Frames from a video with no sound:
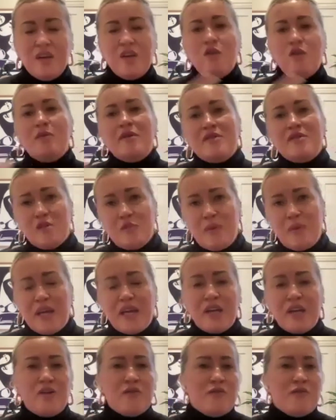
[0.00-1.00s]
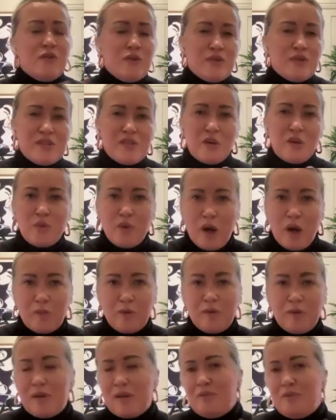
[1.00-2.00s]
your bills are paid, your food is no
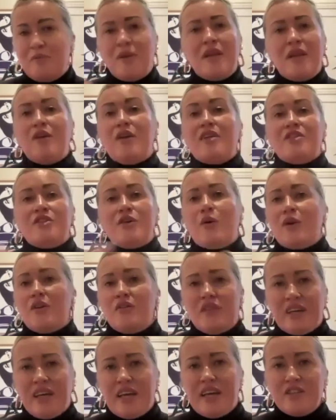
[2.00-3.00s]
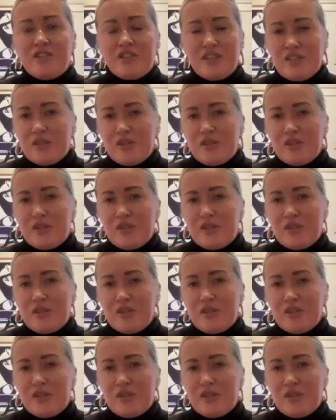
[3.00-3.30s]
problem, and you get to go on a vacation.